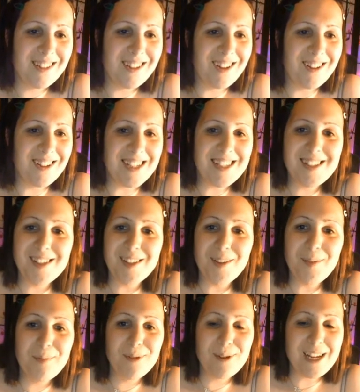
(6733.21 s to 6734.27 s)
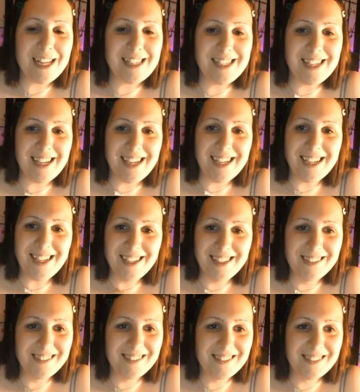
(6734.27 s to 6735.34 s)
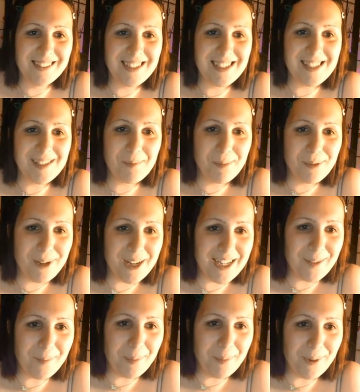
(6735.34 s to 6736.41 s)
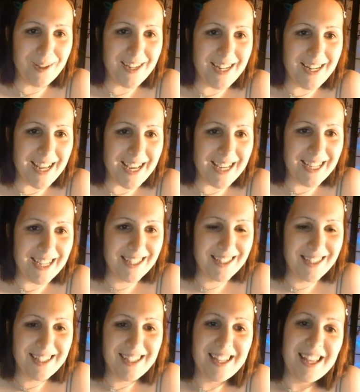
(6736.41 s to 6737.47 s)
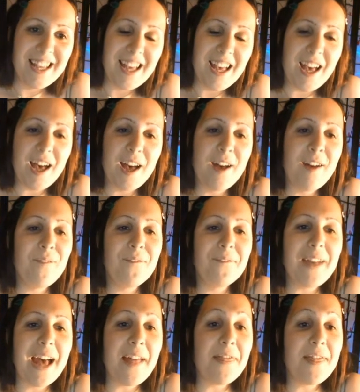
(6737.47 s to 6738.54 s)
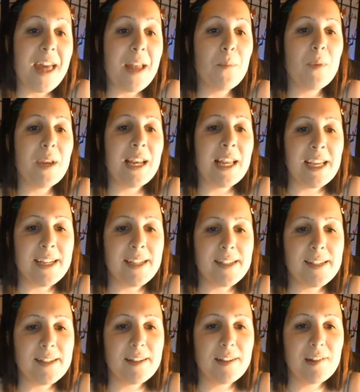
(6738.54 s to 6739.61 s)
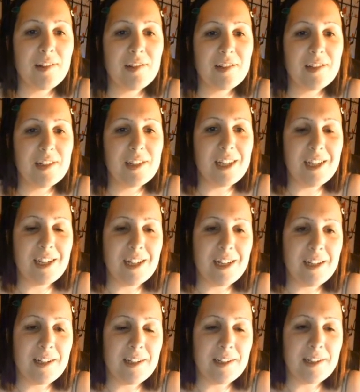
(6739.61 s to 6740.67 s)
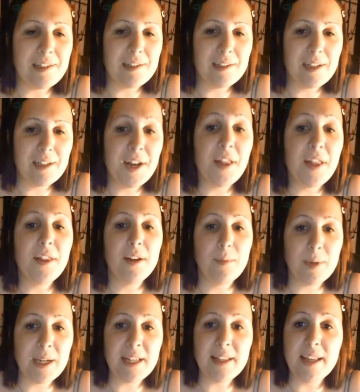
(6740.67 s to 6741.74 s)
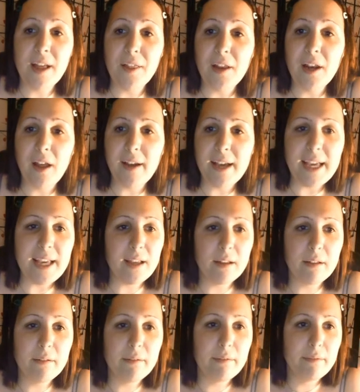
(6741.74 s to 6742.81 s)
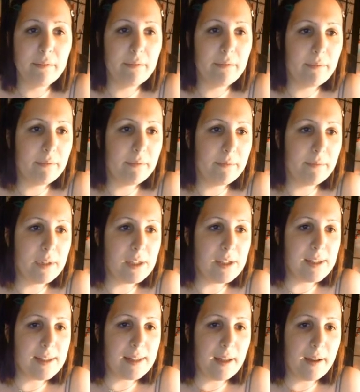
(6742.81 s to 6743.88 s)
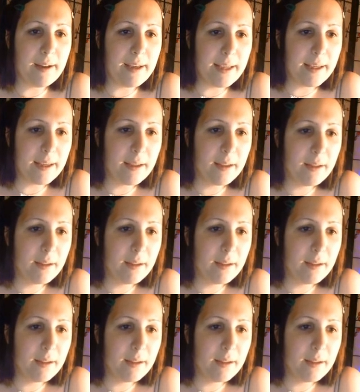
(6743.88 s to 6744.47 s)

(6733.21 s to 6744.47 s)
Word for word: Oh, he's so pretty. He's a pretty little boy, isn't he? Um, and then we need uh, another. We need the other light, which is like